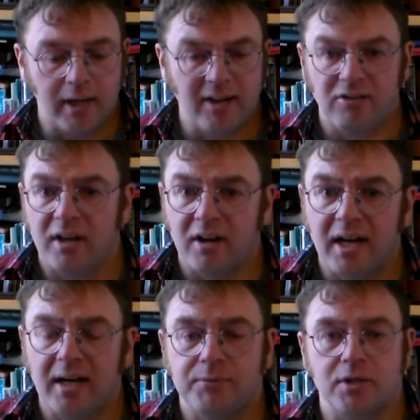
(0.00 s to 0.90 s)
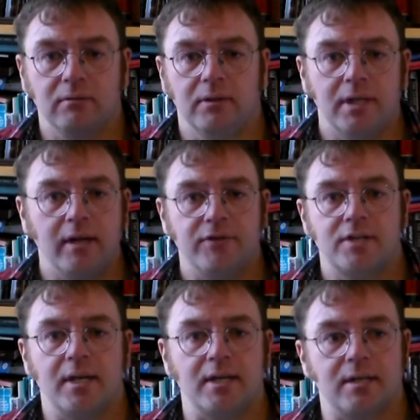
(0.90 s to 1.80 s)
they are absolutely
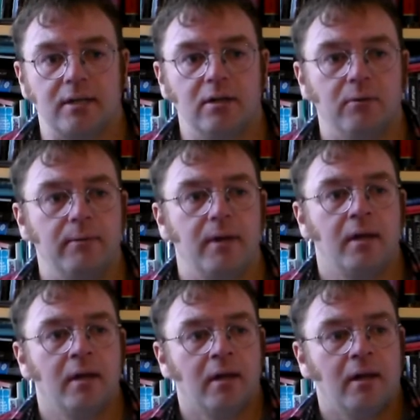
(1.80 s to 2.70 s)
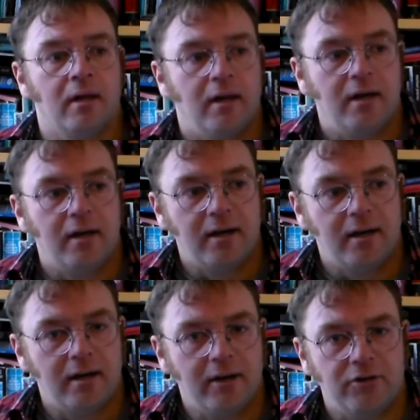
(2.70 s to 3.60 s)
devastating.
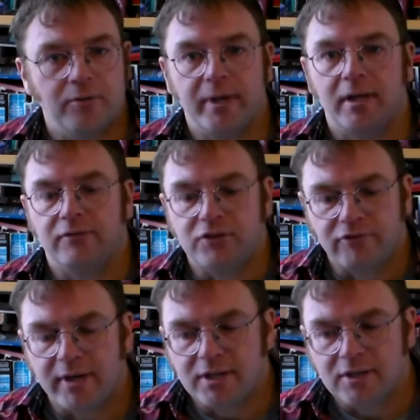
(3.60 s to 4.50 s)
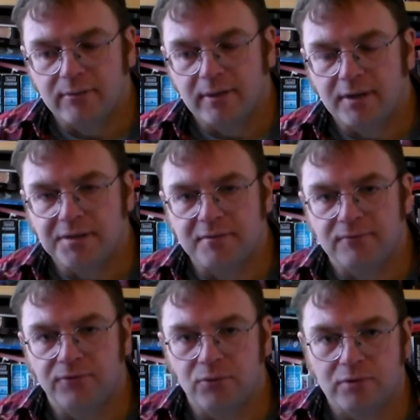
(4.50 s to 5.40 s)
The Battle of Taranto in
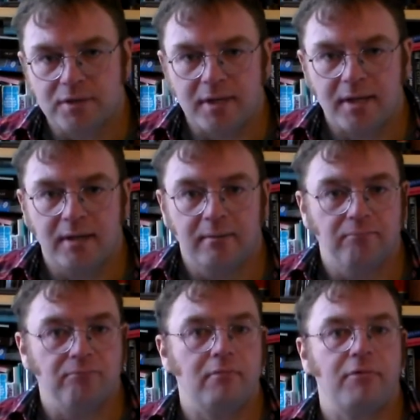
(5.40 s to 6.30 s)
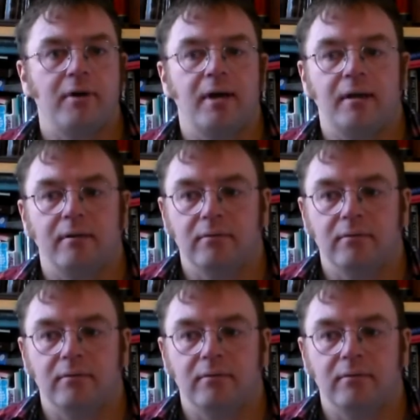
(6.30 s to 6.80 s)
1940, that